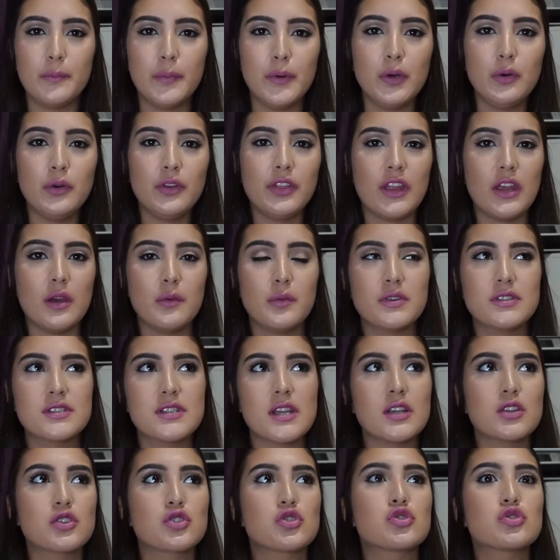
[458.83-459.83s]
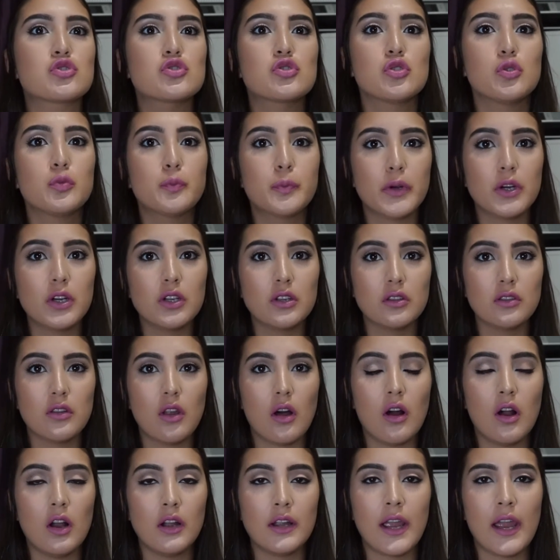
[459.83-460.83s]
booth, it was like super
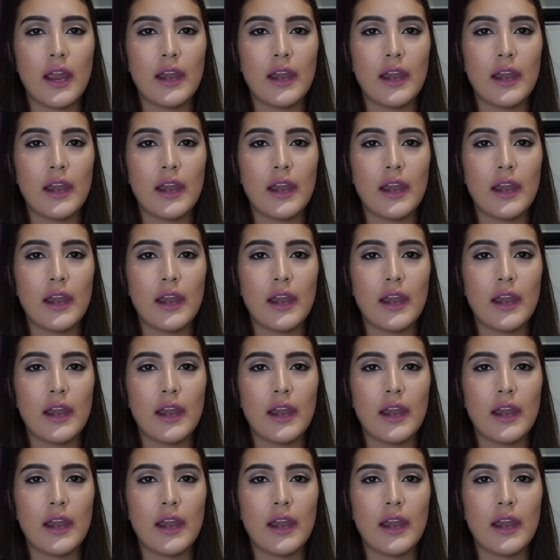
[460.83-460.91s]
long,